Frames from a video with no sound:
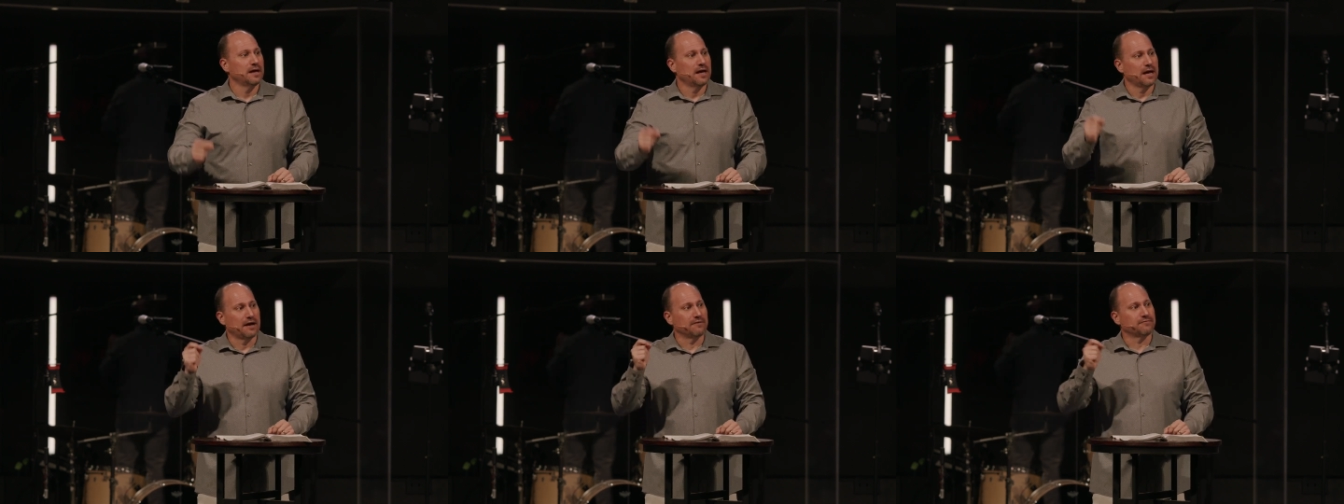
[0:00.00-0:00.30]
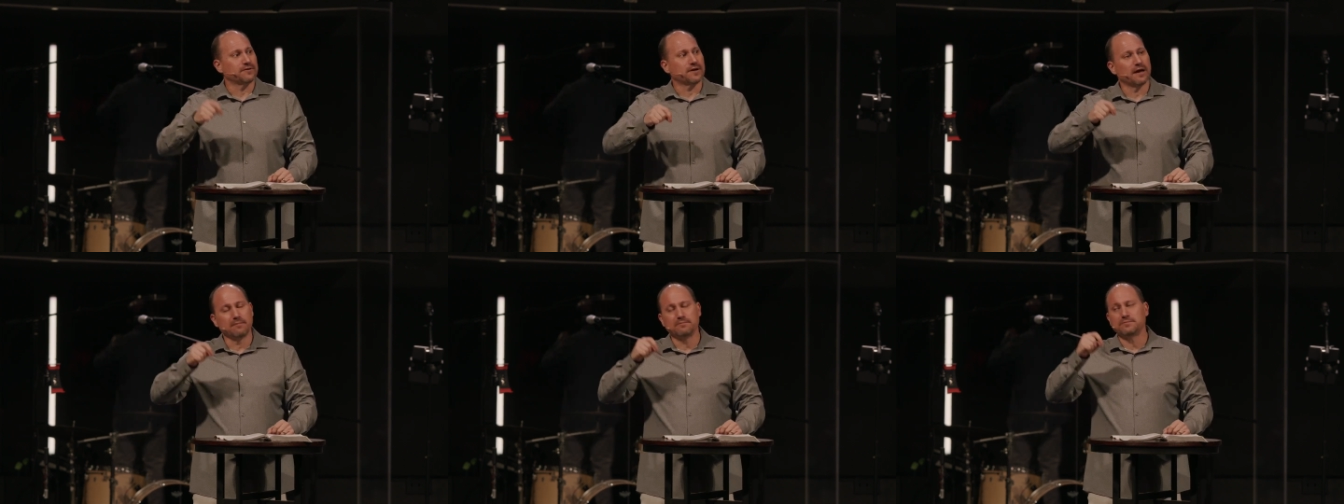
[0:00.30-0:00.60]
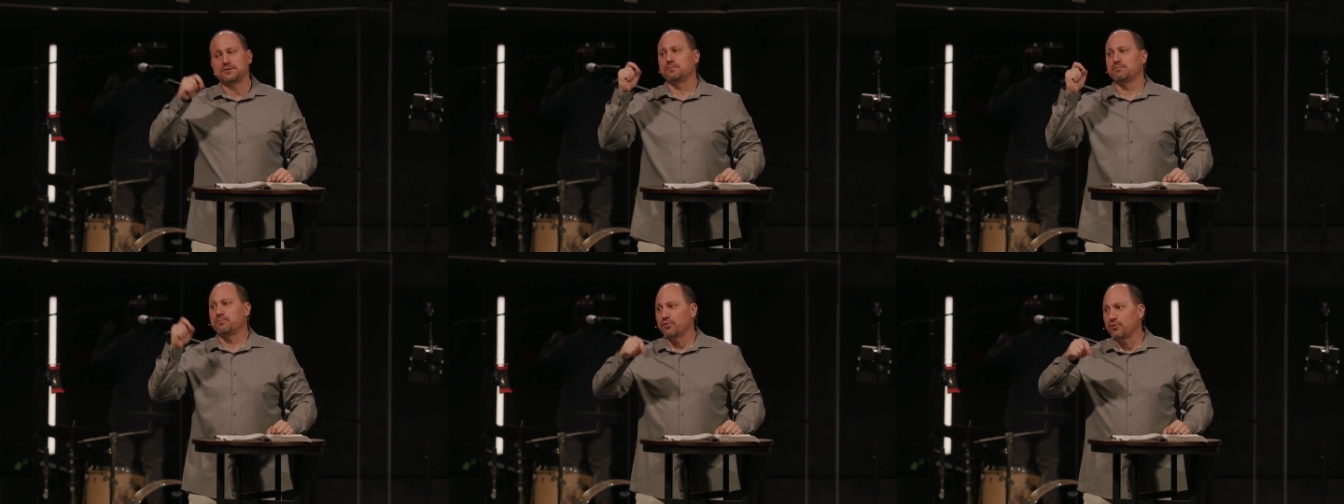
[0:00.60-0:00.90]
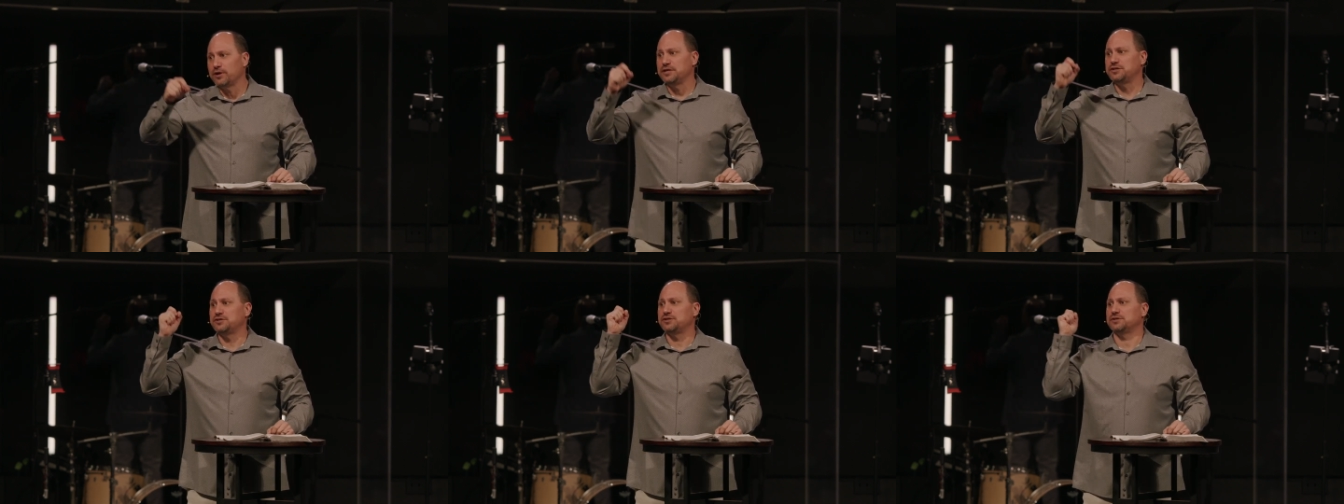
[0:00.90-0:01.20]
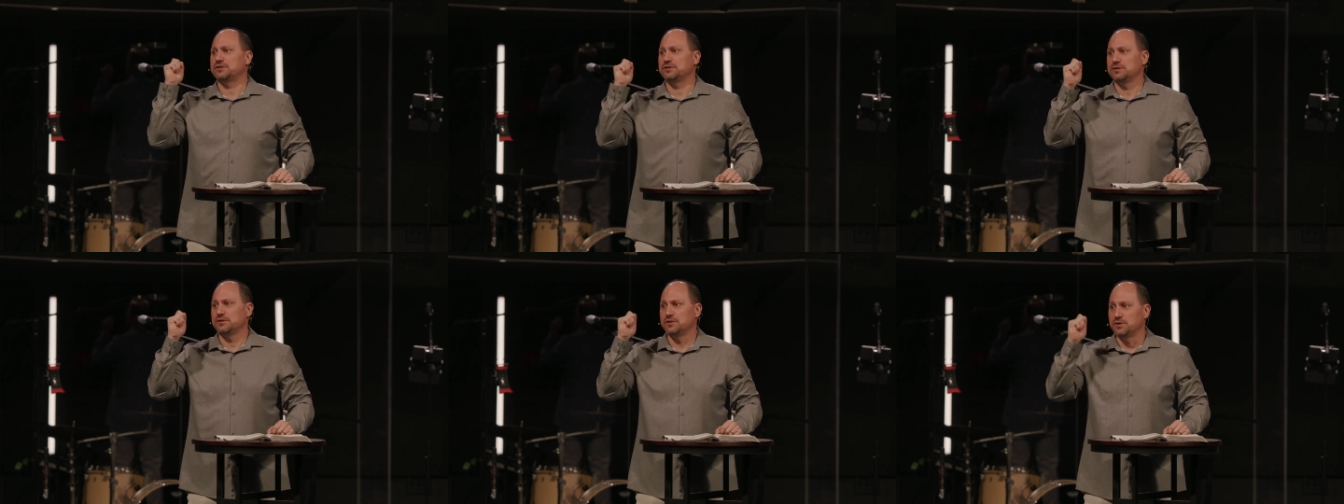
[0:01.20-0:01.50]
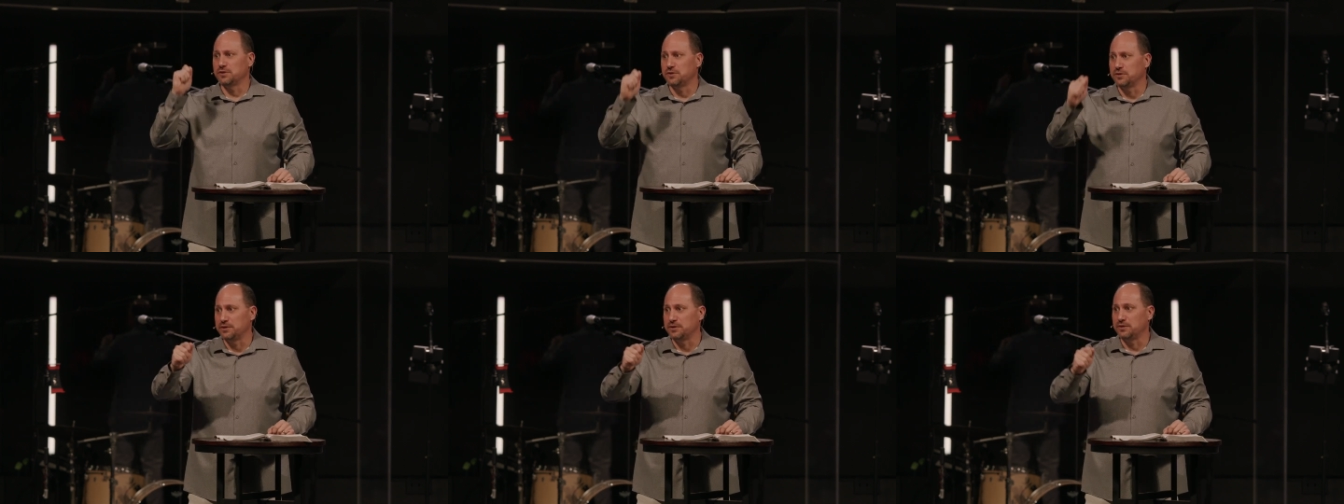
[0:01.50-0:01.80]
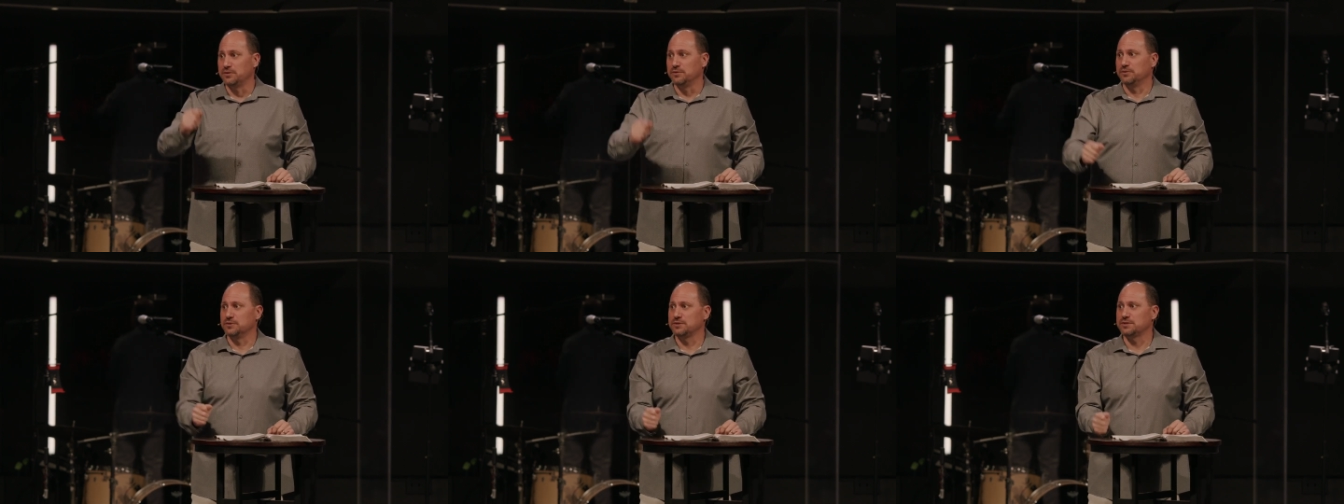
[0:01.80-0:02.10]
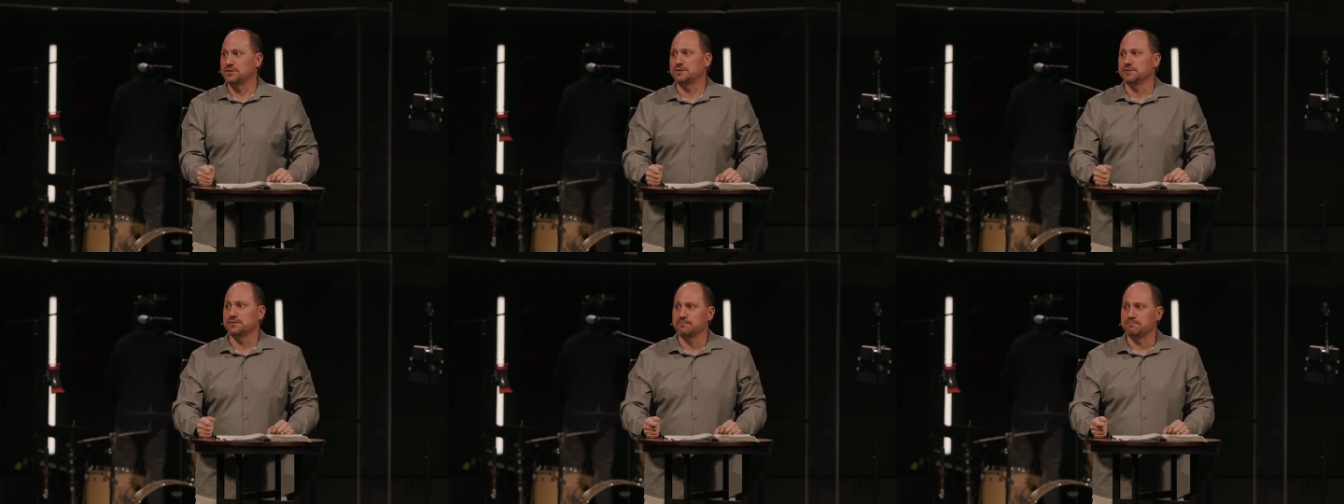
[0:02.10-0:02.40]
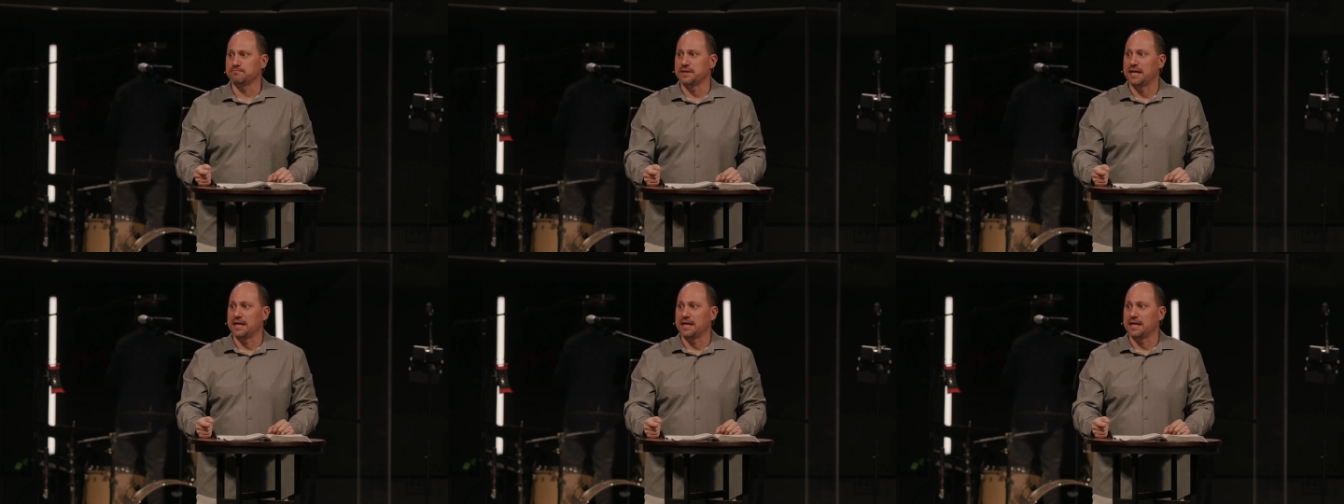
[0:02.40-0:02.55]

I've come to preach the good news.